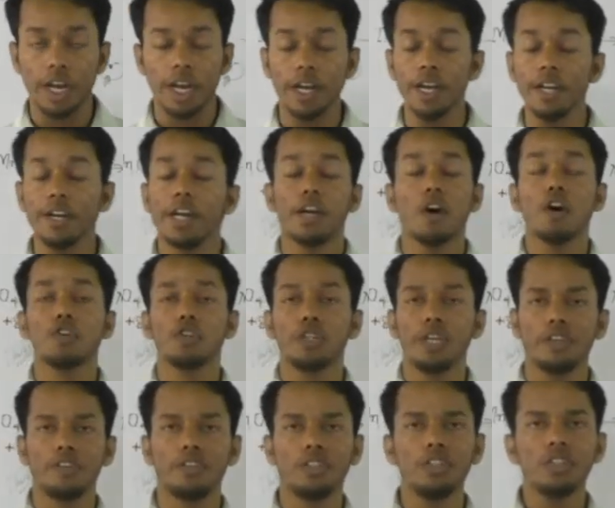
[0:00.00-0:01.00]
any redox
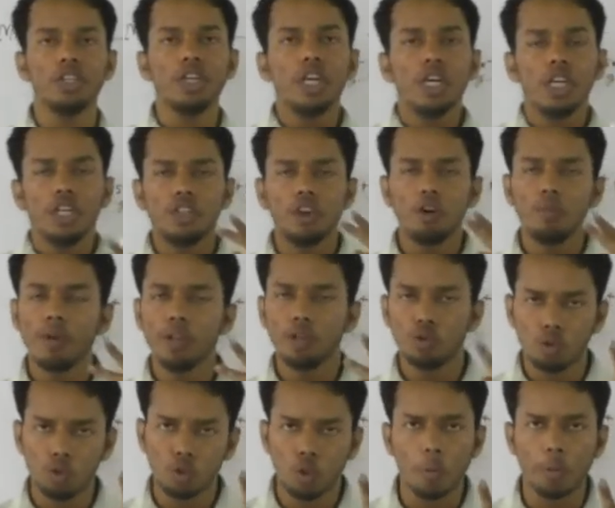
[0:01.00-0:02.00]
reaction, there will be
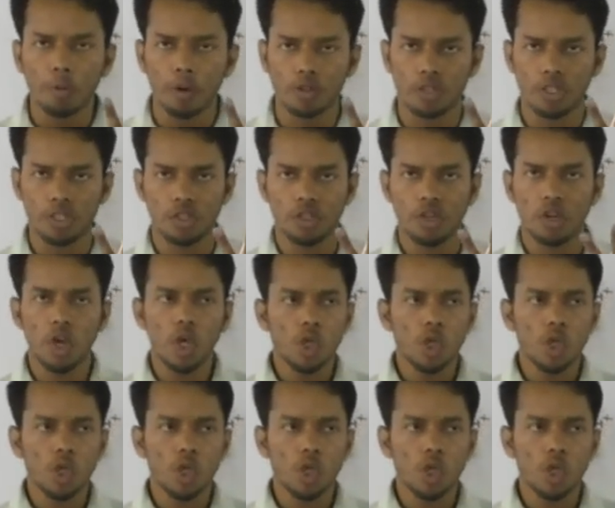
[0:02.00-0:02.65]
2 processes.